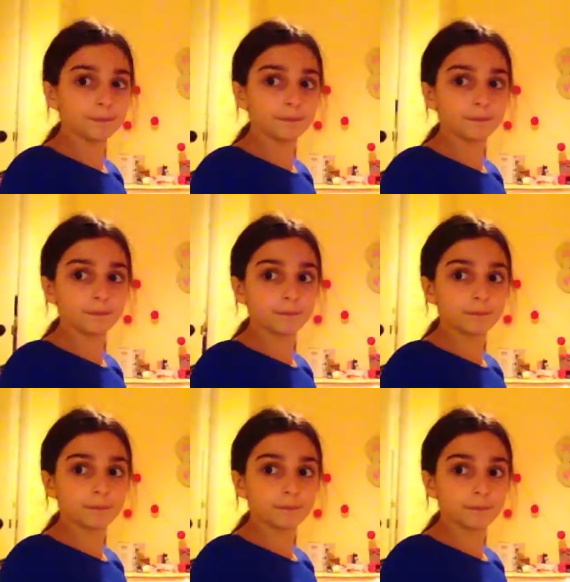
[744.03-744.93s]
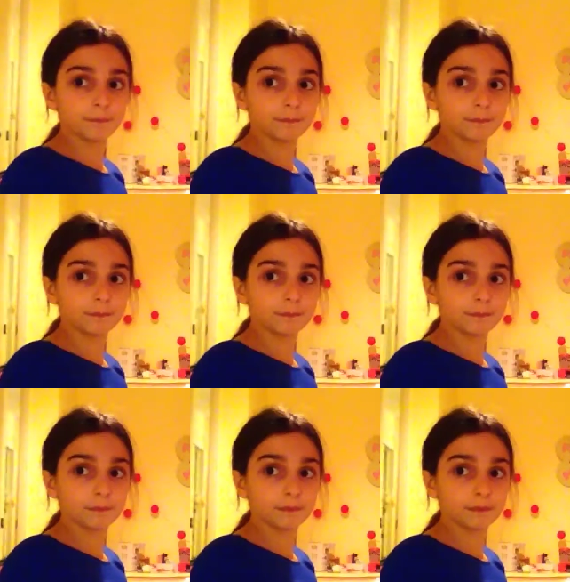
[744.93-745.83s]

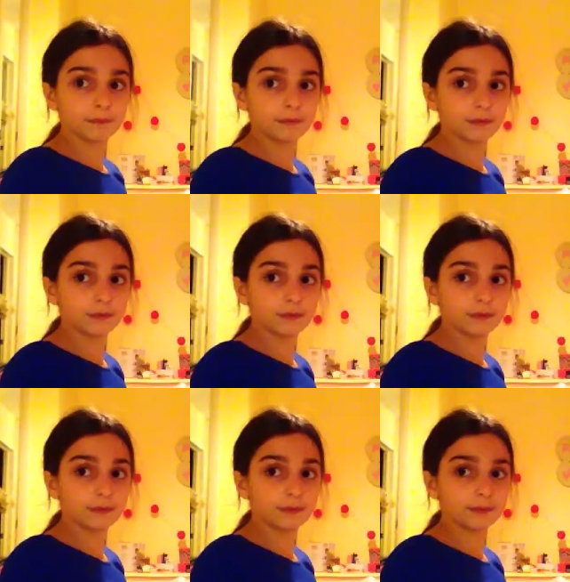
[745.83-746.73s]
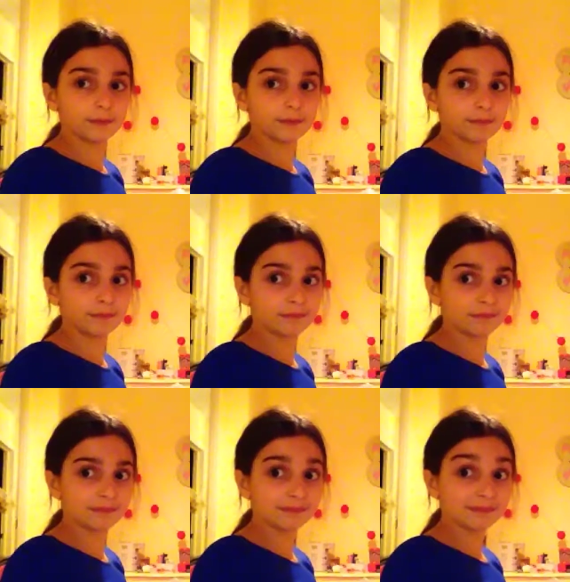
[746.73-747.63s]

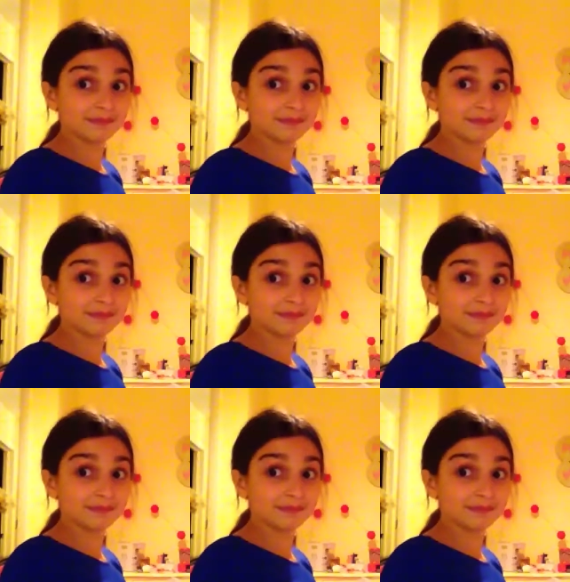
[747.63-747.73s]
Nothing is said.